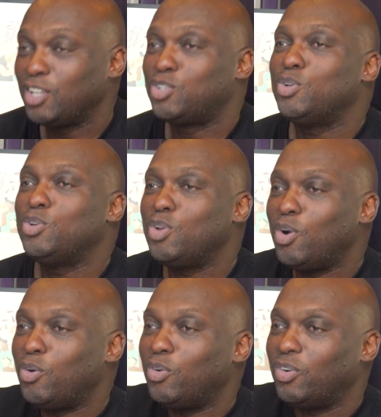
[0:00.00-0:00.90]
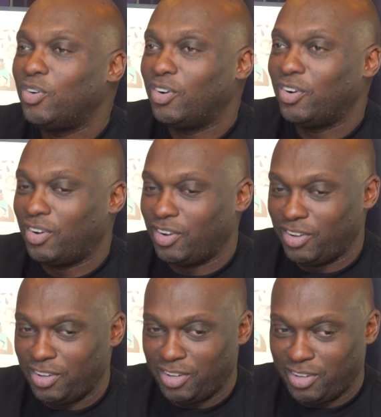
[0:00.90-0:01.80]
Do you know
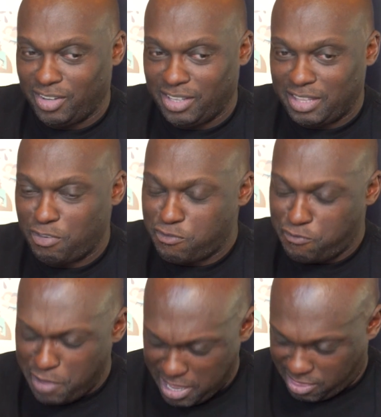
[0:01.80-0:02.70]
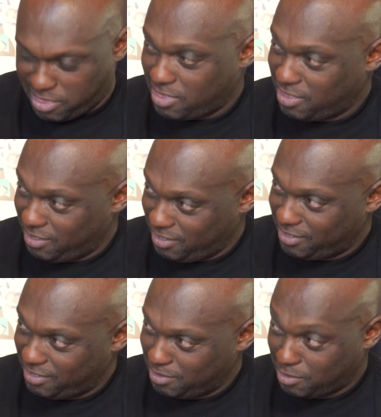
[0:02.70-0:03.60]
the faith?
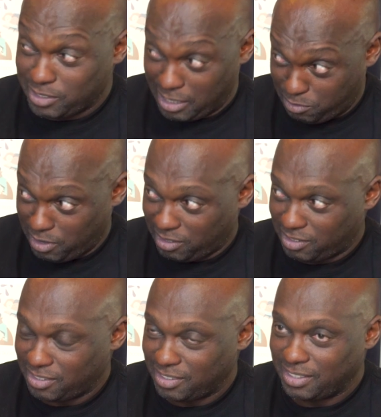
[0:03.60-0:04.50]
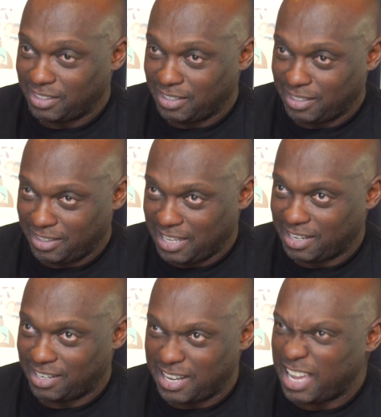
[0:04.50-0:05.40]
Because that's faith.
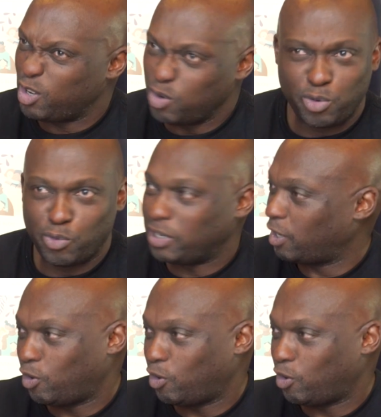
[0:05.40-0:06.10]
That I know when I